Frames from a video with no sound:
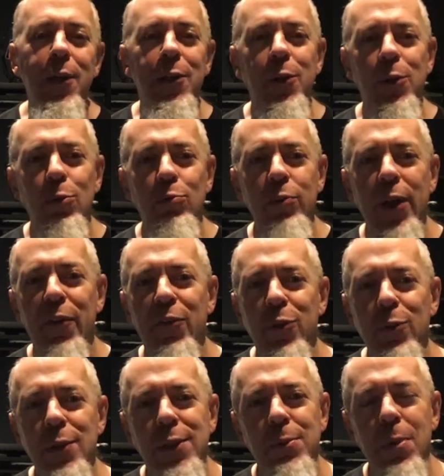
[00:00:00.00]
to riff
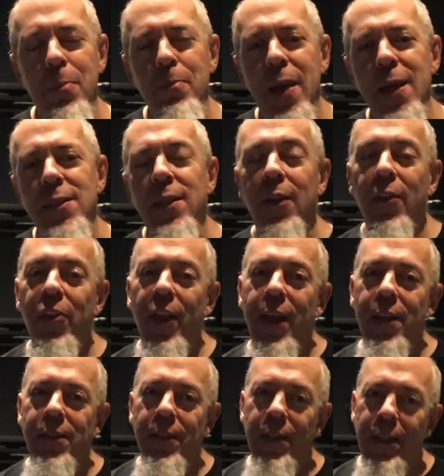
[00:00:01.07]
through some amazing
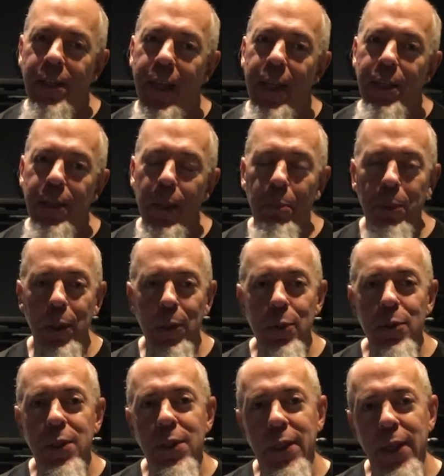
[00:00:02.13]
things, in this case the
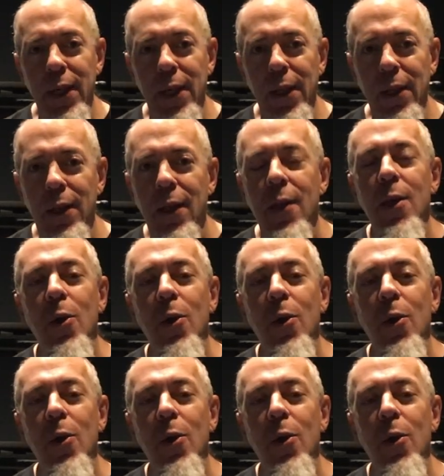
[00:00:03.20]
blues scale,